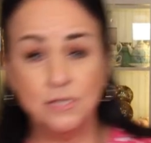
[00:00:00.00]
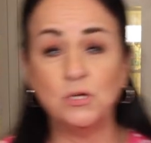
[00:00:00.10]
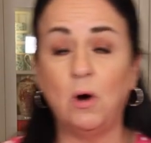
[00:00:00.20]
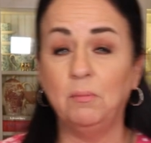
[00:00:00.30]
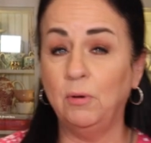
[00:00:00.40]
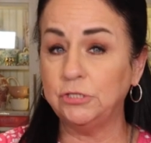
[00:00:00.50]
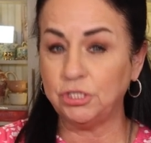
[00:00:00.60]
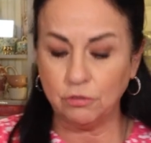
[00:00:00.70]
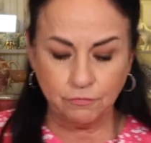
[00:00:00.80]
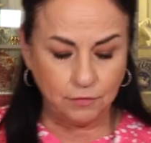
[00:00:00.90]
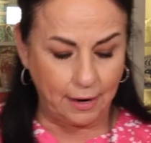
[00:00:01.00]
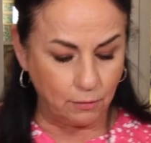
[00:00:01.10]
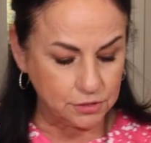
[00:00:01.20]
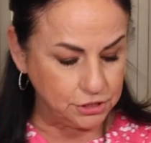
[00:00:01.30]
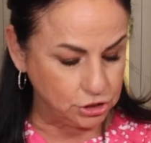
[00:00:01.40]
So on most of your
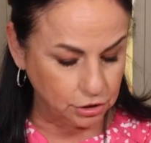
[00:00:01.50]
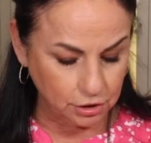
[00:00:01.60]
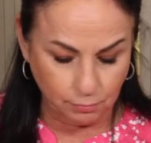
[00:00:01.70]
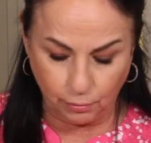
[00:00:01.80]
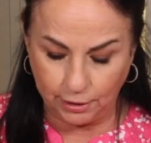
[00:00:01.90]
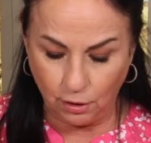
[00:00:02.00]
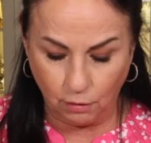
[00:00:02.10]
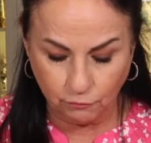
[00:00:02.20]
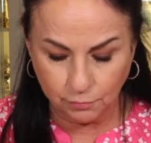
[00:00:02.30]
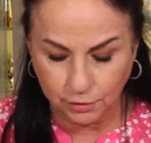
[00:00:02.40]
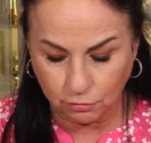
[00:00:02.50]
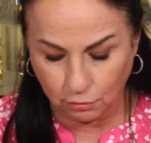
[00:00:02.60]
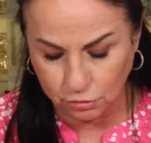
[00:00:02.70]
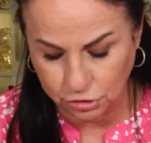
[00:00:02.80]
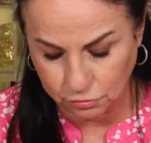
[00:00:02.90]
flowers that you're going to bring home from the
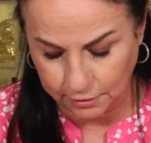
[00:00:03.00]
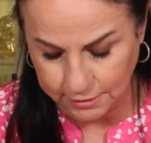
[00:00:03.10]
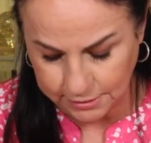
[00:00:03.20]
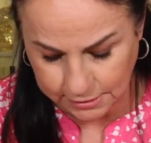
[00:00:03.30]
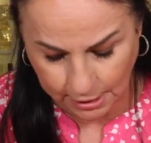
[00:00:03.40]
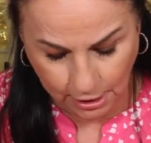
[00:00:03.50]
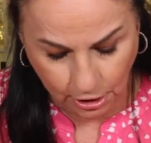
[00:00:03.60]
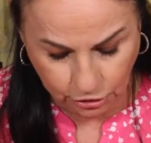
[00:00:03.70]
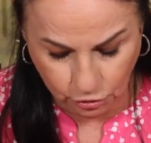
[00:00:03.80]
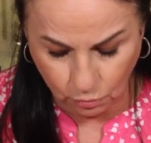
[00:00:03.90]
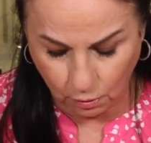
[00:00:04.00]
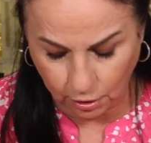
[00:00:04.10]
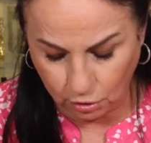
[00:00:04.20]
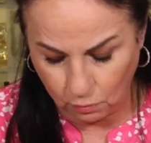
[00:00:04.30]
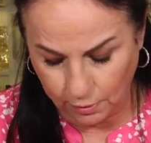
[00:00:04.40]
groceries, you
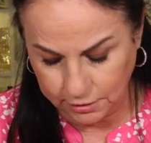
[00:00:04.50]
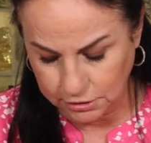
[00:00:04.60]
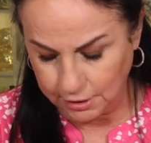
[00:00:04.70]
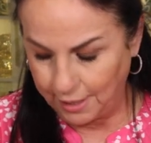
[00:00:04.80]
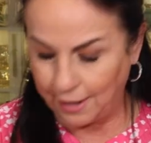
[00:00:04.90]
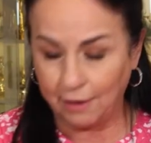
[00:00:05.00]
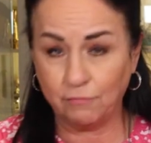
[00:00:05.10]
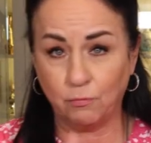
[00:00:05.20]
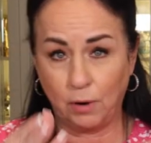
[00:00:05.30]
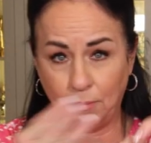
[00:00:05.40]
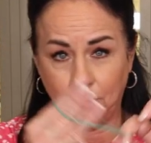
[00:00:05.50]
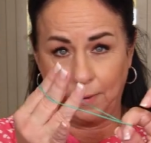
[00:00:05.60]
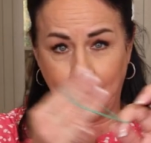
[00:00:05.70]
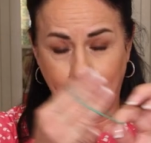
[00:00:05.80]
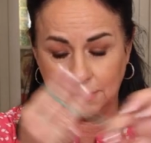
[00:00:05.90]
are going to have rubber
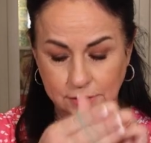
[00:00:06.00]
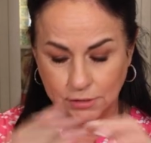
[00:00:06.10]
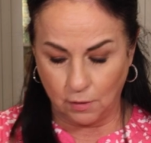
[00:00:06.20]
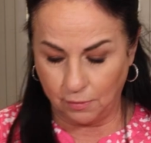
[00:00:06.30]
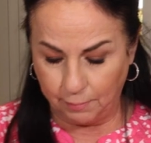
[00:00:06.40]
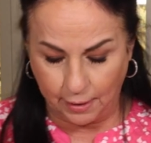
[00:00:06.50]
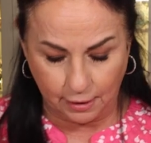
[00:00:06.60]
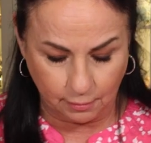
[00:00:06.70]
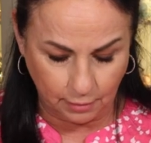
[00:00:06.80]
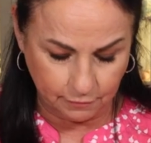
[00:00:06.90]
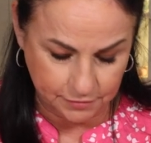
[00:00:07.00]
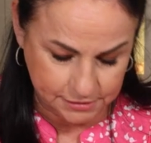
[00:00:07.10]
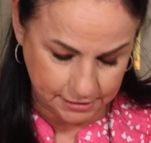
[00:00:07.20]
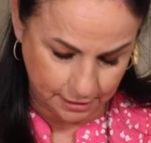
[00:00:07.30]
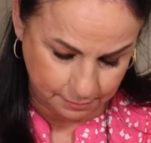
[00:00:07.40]
bands on the bottom of the
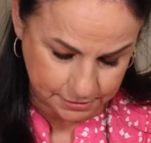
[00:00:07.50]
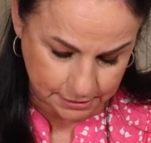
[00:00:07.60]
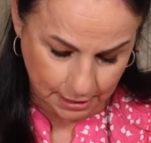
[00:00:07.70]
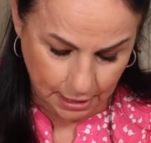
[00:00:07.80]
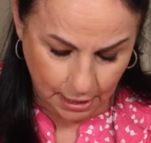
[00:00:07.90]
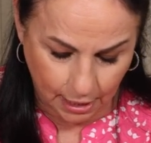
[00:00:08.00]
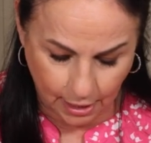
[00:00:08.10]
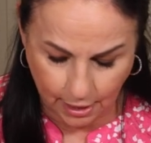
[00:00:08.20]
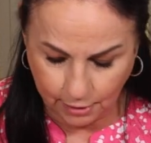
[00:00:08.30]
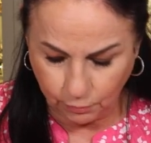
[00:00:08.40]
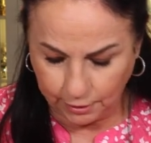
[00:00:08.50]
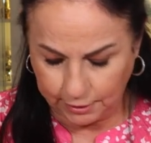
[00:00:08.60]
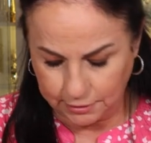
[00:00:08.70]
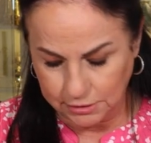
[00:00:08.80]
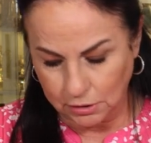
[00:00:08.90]
stems. I want to
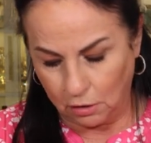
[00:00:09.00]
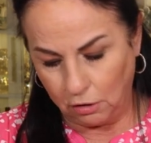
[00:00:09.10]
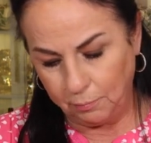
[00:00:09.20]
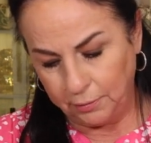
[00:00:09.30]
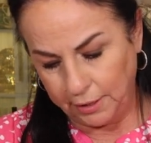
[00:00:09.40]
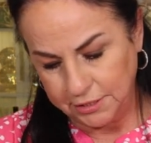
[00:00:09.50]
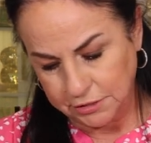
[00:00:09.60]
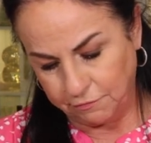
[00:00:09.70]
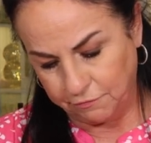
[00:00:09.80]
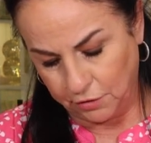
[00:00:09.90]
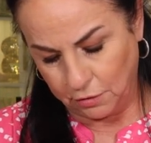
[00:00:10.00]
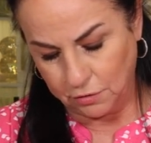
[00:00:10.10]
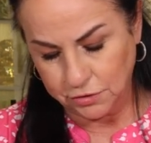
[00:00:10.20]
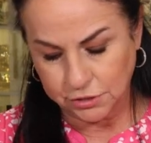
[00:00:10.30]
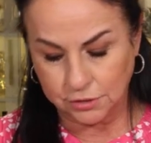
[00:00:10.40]
get this all placed
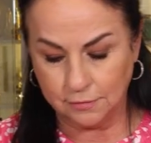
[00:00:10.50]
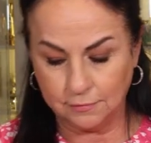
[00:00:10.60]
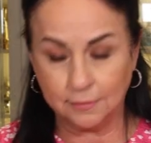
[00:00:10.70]
first.